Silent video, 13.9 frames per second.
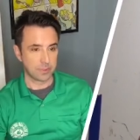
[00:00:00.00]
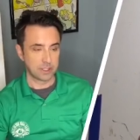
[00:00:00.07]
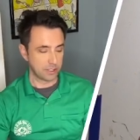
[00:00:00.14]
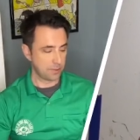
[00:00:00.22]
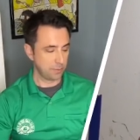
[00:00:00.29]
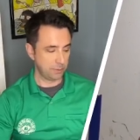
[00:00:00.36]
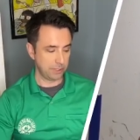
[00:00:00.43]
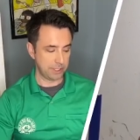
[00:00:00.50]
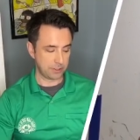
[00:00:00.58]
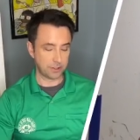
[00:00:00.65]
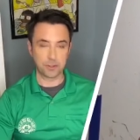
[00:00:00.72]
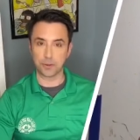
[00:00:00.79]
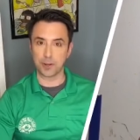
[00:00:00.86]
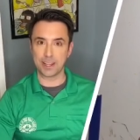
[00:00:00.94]
Split
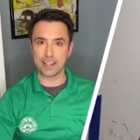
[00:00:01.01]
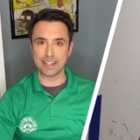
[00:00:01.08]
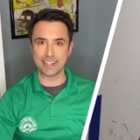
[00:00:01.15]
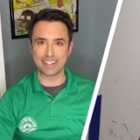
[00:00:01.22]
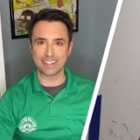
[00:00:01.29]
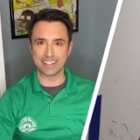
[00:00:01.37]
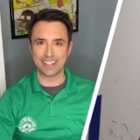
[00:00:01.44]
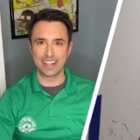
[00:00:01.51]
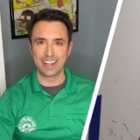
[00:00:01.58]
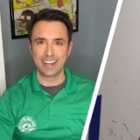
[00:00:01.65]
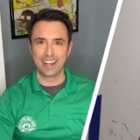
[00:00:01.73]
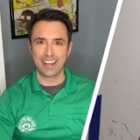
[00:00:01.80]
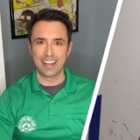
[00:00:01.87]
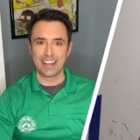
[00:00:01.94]
screen.
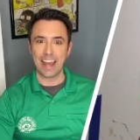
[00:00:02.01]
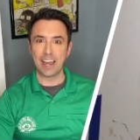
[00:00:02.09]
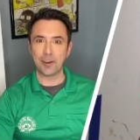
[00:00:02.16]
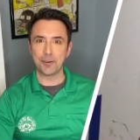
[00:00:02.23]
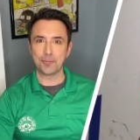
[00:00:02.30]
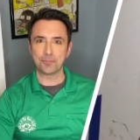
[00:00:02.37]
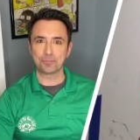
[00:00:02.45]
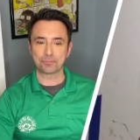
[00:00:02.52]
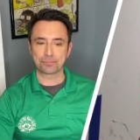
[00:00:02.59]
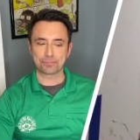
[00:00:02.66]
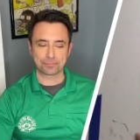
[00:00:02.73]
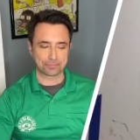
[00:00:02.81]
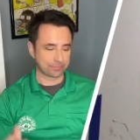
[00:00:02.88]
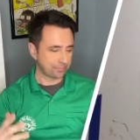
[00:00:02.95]
Now,
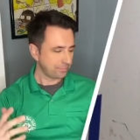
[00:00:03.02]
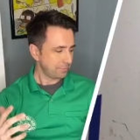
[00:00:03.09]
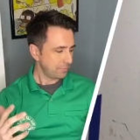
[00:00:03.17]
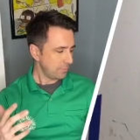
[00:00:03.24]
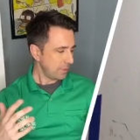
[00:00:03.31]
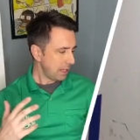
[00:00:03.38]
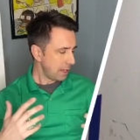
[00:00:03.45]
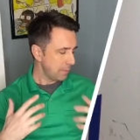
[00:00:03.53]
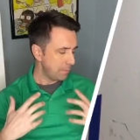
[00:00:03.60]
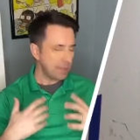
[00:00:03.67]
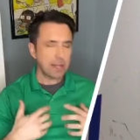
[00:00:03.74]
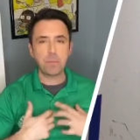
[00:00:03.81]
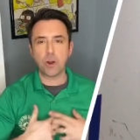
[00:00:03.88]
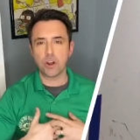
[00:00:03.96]
a
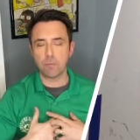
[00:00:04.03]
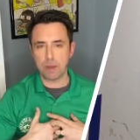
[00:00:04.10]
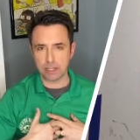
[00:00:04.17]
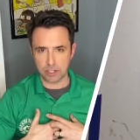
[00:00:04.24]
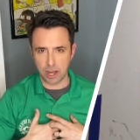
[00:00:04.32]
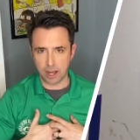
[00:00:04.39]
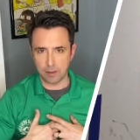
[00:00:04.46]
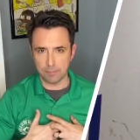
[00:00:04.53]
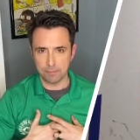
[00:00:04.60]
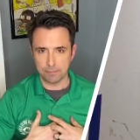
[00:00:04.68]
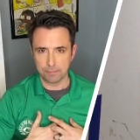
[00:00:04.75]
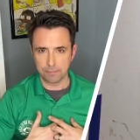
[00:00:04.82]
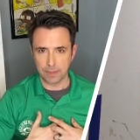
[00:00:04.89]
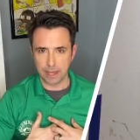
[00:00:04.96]
big part of my job
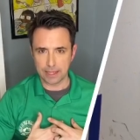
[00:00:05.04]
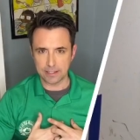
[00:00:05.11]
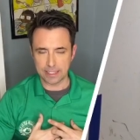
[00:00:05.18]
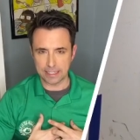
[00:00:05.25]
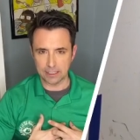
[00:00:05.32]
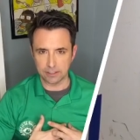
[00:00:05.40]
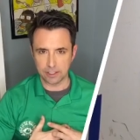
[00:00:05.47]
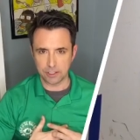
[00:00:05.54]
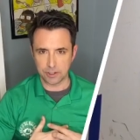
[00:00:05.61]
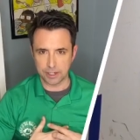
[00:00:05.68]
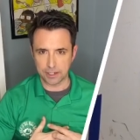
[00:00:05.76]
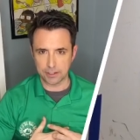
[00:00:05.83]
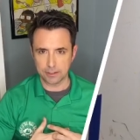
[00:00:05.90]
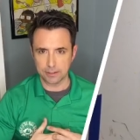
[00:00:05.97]
as the
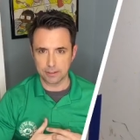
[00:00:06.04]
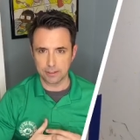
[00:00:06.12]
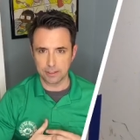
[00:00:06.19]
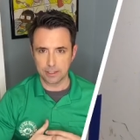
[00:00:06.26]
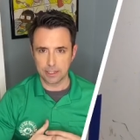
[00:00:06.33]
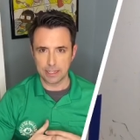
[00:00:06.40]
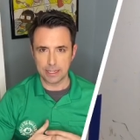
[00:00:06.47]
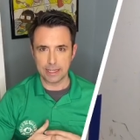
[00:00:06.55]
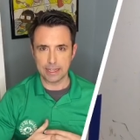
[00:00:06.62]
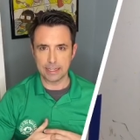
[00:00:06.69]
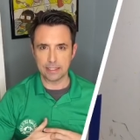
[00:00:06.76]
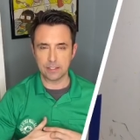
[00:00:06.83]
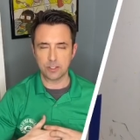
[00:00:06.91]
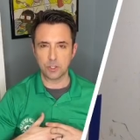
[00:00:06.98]
illustrator
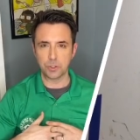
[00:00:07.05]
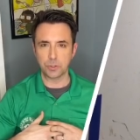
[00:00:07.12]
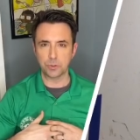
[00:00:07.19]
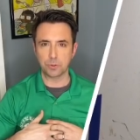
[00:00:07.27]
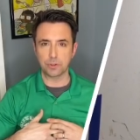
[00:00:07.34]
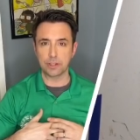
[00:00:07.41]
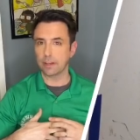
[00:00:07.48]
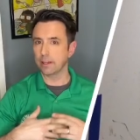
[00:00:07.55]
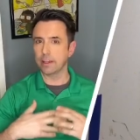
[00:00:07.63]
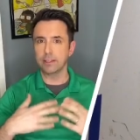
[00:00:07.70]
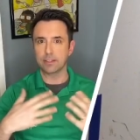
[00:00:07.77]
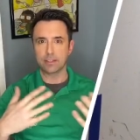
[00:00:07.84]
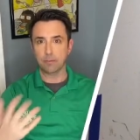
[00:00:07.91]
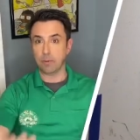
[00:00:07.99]
is to
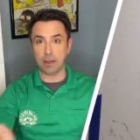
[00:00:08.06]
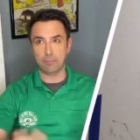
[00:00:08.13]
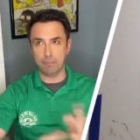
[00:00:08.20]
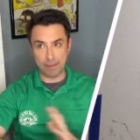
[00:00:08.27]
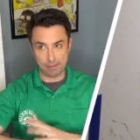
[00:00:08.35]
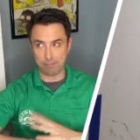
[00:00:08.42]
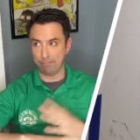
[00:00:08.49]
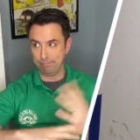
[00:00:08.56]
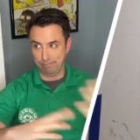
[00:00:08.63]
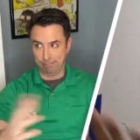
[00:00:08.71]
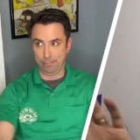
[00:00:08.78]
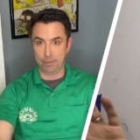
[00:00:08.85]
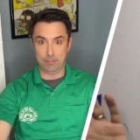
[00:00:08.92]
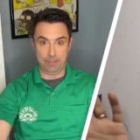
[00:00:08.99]
is my
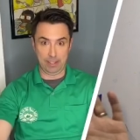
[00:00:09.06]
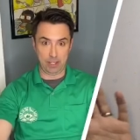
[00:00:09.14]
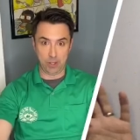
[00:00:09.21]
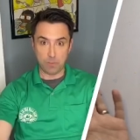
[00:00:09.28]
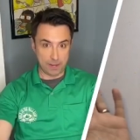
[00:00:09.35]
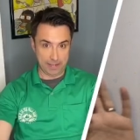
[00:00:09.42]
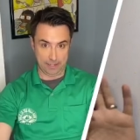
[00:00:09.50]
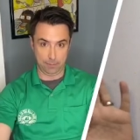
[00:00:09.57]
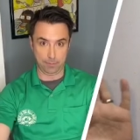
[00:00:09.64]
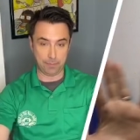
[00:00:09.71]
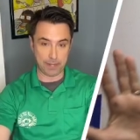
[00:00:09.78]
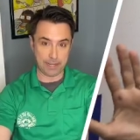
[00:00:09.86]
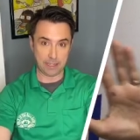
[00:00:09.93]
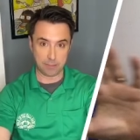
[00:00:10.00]
the Kubrick's
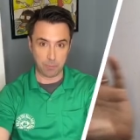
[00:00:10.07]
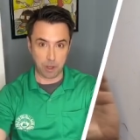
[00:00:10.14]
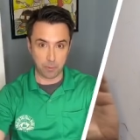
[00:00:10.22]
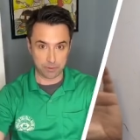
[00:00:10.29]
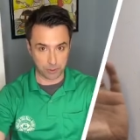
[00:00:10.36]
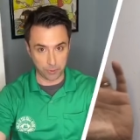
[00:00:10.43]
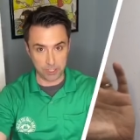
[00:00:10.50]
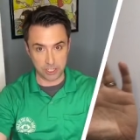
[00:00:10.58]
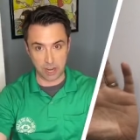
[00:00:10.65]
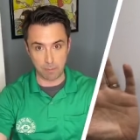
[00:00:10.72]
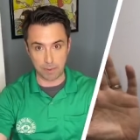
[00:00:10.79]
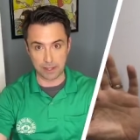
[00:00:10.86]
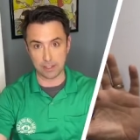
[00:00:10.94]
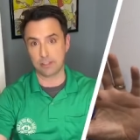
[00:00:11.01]
biggest almost only
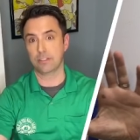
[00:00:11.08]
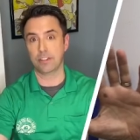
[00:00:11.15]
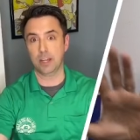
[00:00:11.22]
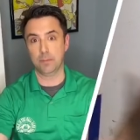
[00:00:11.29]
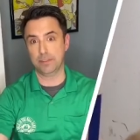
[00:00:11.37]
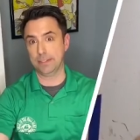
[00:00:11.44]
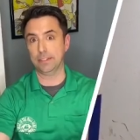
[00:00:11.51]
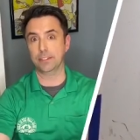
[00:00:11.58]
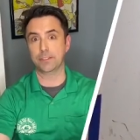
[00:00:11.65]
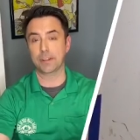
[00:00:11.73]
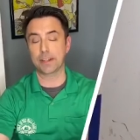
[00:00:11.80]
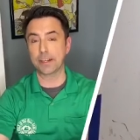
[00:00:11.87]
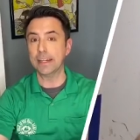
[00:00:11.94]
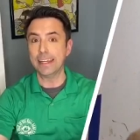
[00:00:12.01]
job my job as
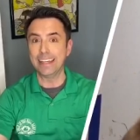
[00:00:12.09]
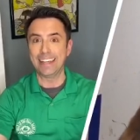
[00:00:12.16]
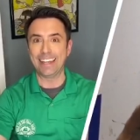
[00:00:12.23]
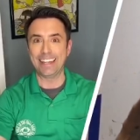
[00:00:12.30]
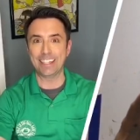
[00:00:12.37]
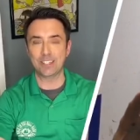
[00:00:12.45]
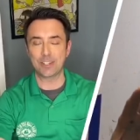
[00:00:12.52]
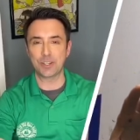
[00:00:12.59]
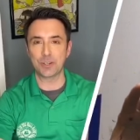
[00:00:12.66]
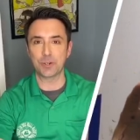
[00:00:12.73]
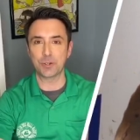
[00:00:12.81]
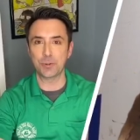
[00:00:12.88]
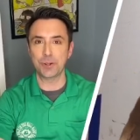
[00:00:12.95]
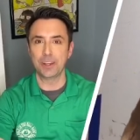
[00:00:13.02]
illustrator is
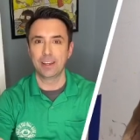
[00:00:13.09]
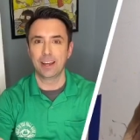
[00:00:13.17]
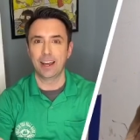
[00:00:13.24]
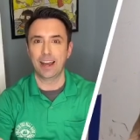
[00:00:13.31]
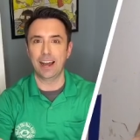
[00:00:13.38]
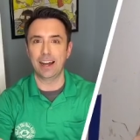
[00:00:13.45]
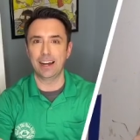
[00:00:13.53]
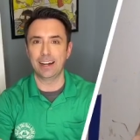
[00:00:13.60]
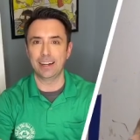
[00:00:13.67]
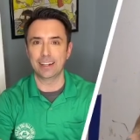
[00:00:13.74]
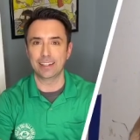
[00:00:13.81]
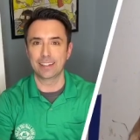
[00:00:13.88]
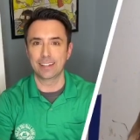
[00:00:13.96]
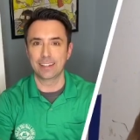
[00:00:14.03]
to
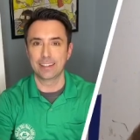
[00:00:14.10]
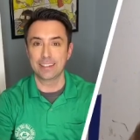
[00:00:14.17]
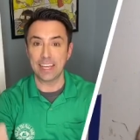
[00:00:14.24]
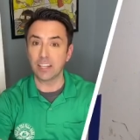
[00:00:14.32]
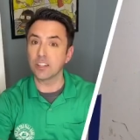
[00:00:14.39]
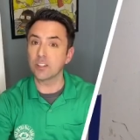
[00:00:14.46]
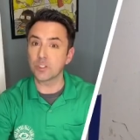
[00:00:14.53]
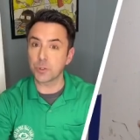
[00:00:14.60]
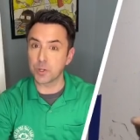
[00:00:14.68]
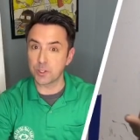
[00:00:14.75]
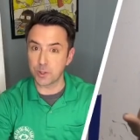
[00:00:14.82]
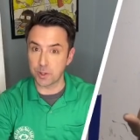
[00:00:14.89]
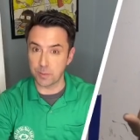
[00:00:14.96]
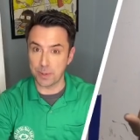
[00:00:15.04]
uh, tell the
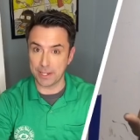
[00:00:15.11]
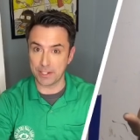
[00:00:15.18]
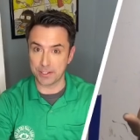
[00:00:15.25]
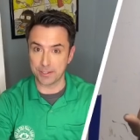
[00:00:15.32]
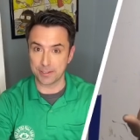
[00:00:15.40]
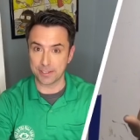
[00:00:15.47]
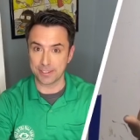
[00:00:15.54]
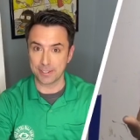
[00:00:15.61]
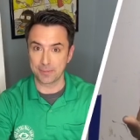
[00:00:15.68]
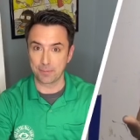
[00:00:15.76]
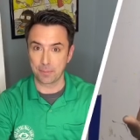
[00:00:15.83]
stories to the pictures,